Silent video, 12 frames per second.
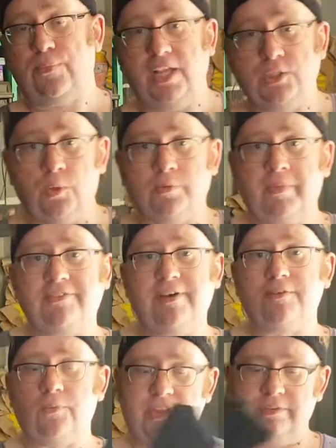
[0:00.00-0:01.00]
It's one of my
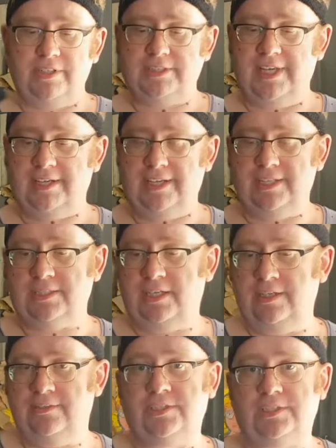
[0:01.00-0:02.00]
favorite weathering techniques
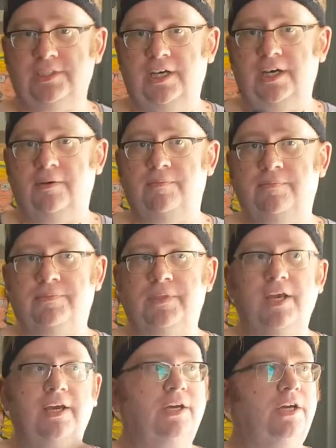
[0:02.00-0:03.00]
and it's um,
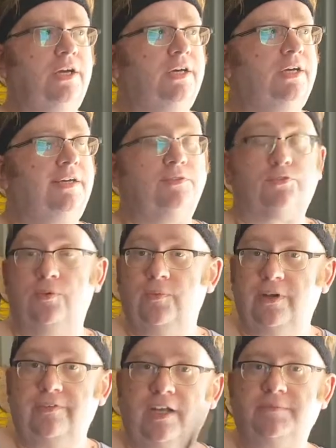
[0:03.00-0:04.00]
it's from
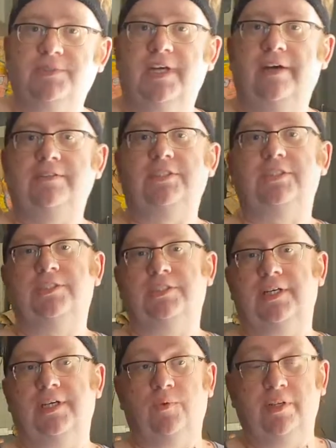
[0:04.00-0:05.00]
one of Adam Savage's
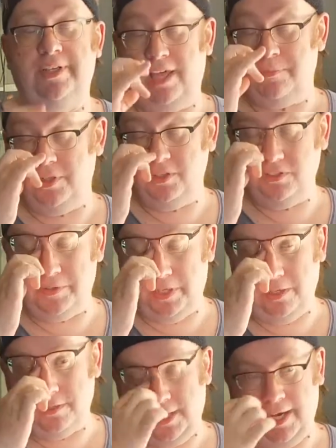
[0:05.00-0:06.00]
uh, One Day Build
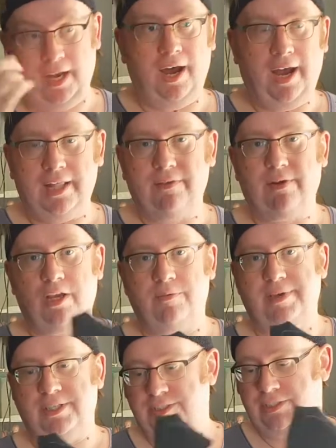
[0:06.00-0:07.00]
videos. I highly
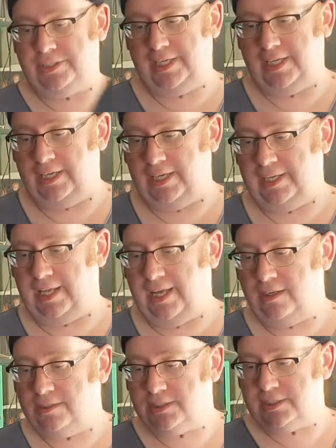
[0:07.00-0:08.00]
recommend seeking it
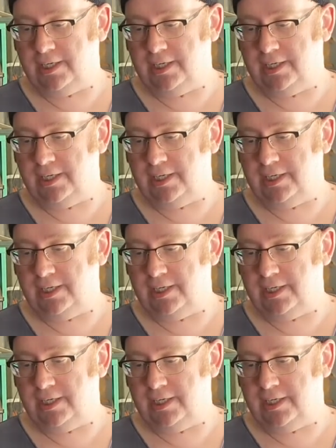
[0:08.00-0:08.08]
out.